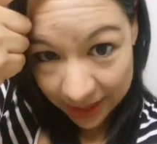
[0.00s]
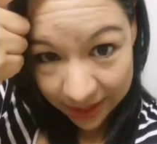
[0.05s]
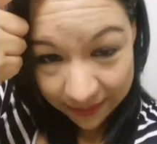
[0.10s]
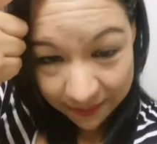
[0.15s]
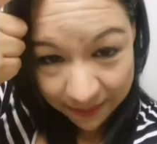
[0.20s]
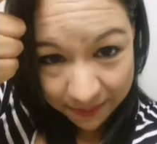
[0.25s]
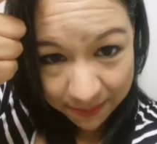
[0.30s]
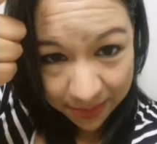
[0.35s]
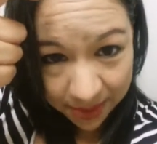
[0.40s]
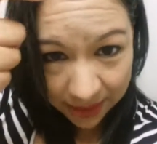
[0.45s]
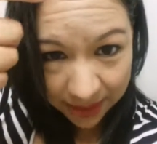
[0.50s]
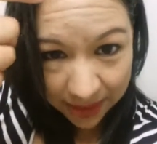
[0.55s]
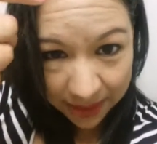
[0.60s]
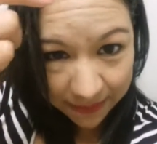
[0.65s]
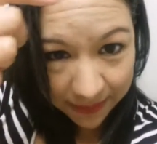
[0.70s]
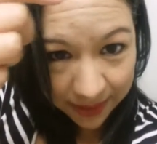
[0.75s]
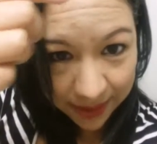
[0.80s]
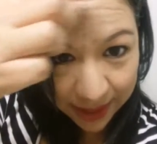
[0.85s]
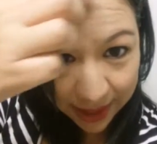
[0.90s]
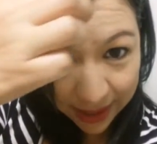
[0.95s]
Can't even
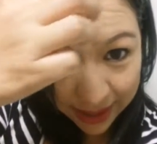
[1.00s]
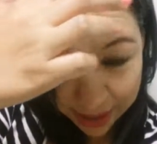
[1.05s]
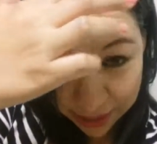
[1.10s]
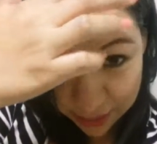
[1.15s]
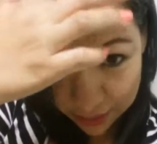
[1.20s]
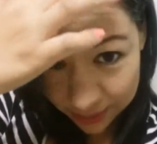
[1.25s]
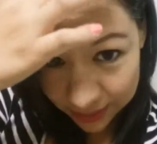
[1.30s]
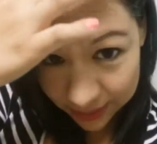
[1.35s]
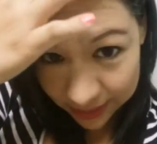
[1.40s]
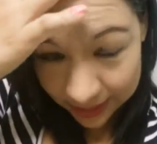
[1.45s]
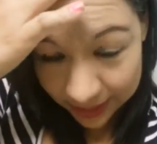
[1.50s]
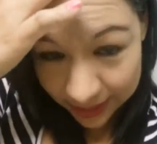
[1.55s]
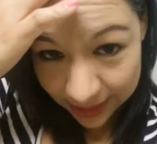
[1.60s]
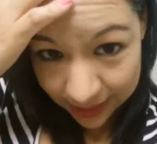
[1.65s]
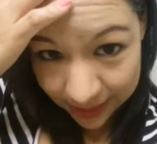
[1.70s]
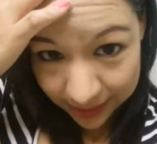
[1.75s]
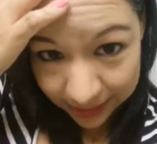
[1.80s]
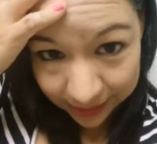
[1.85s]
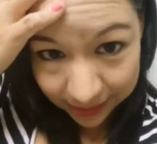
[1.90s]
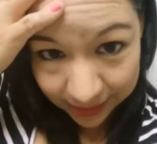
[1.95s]
believe it. Like, I noticed
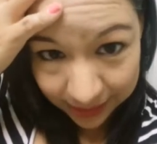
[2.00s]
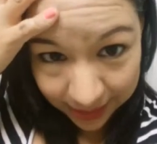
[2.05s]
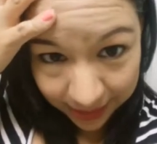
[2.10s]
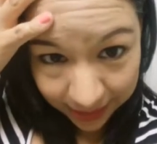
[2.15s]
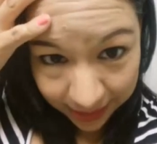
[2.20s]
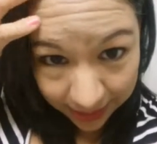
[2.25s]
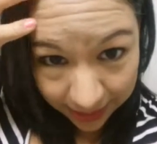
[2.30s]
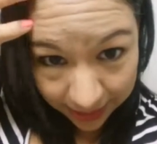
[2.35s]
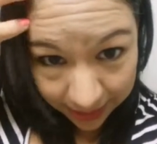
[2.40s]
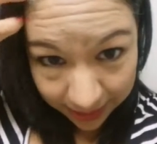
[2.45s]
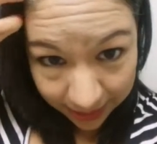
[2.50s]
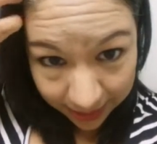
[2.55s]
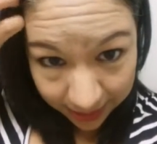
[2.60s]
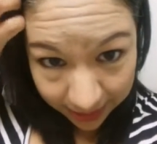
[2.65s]
that last night.